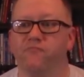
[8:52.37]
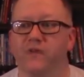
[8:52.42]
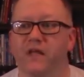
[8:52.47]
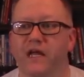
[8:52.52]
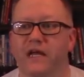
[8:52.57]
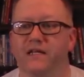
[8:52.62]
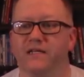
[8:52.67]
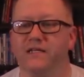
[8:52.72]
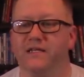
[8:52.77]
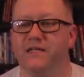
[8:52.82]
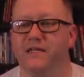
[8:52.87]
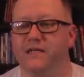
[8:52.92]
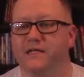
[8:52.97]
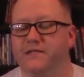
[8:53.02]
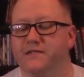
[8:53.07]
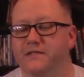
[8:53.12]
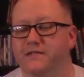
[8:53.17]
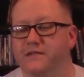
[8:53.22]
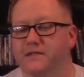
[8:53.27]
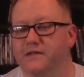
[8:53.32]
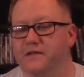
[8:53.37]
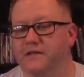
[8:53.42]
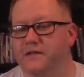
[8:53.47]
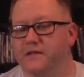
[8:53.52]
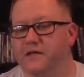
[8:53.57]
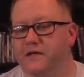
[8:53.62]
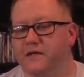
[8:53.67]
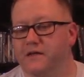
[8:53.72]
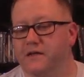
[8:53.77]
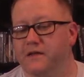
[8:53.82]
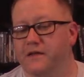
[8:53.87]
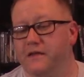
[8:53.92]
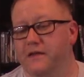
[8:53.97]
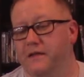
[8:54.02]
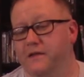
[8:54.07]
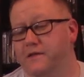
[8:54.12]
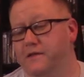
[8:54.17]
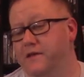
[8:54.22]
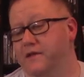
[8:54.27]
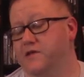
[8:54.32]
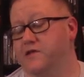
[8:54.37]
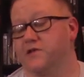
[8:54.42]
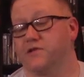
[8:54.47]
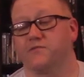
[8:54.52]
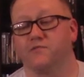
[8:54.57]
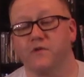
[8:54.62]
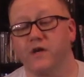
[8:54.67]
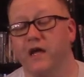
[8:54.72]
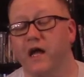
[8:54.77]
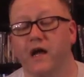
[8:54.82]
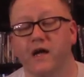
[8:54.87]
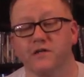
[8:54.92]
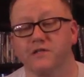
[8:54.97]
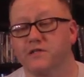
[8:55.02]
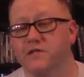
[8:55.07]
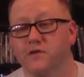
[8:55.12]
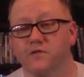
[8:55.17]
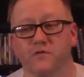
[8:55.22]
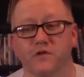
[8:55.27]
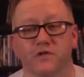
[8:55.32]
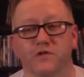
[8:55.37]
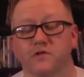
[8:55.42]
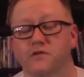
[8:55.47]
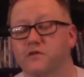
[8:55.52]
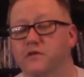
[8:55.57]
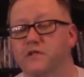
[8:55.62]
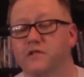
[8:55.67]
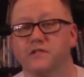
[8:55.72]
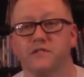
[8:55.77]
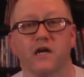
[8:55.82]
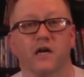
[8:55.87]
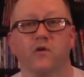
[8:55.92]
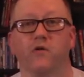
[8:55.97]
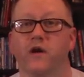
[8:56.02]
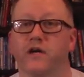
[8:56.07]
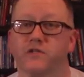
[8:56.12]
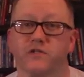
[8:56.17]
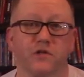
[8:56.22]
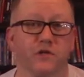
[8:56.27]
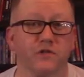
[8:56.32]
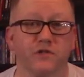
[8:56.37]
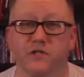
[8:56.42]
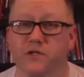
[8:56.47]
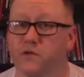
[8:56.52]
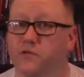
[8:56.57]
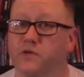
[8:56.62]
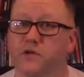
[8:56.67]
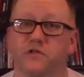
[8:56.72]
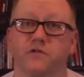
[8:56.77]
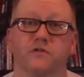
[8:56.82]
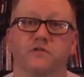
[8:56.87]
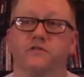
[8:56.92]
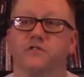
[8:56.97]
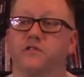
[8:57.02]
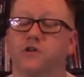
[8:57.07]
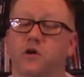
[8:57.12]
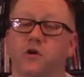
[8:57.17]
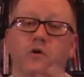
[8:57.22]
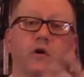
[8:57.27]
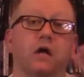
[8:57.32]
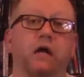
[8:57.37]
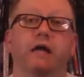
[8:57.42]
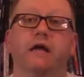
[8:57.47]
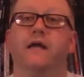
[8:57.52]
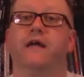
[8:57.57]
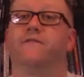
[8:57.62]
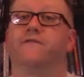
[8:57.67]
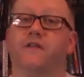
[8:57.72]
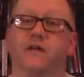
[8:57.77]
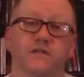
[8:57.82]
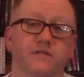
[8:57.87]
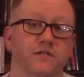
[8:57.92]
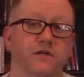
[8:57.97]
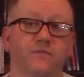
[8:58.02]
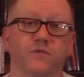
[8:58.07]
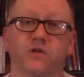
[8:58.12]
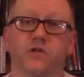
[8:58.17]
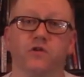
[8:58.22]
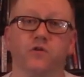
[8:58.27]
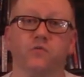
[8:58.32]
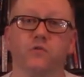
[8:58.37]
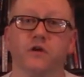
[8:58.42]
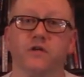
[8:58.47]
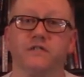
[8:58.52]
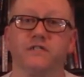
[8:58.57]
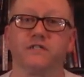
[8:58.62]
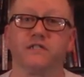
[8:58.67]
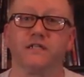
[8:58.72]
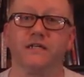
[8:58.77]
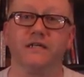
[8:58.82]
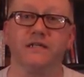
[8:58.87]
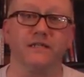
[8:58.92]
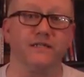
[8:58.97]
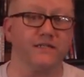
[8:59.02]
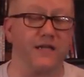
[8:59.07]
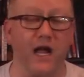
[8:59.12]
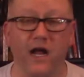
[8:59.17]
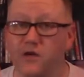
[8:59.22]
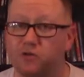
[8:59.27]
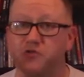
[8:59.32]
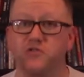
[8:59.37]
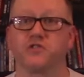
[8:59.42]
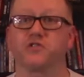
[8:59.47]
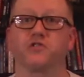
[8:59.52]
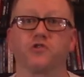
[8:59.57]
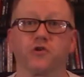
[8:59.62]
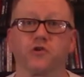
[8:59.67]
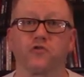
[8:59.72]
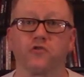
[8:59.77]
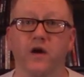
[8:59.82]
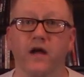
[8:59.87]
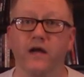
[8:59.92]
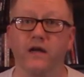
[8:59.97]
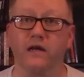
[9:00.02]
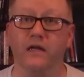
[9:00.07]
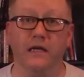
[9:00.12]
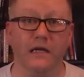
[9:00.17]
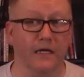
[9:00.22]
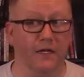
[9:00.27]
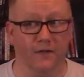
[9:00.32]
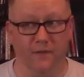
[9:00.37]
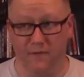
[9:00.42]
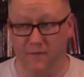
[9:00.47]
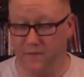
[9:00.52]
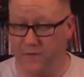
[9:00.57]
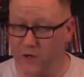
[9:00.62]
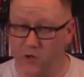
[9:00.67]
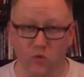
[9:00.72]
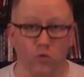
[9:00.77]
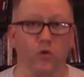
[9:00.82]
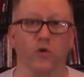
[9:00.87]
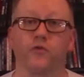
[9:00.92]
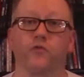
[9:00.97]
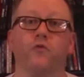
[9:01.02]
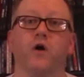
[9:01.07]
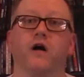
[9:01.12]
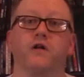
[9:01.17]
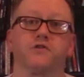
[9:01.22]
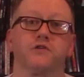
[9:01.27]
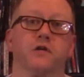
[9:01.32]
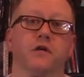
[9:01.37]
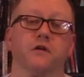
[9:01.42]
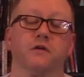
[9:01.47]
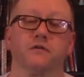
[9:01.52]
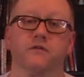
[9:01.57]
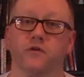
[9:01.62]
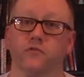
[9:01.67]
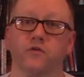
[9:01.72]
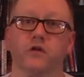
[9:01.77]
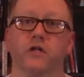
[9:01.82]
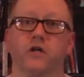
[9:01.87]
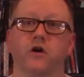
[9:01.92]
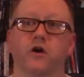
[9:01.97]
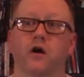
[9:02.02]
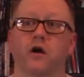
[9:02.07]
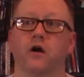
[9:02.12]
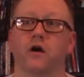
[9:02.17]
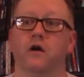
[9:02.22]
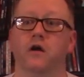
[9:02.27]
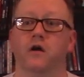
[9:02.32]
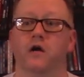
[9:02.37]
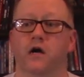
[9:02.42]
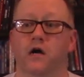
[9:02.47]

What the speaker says: And they just rehashed the original, and it's not quite as good as the original. So if that's something you'd want to see, these actresses are great. They're worth watching. They really are.